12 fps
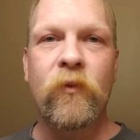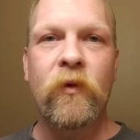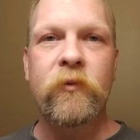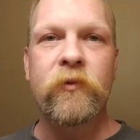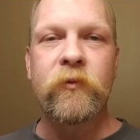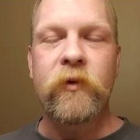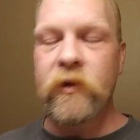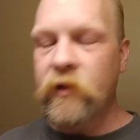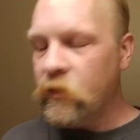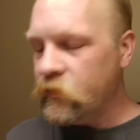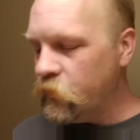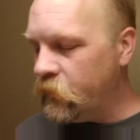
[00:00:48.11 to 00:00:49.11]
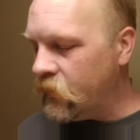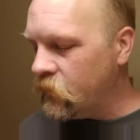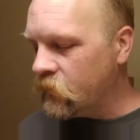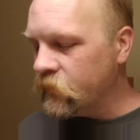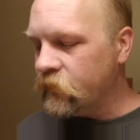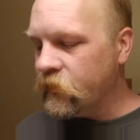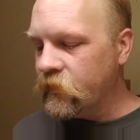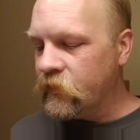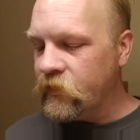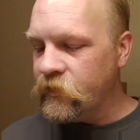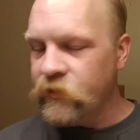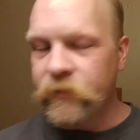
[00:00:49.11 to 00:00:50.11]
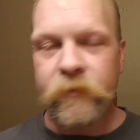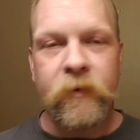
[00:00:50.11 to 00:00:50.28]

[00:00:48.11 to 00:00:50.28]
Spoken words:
It was really not too bad on the single edge.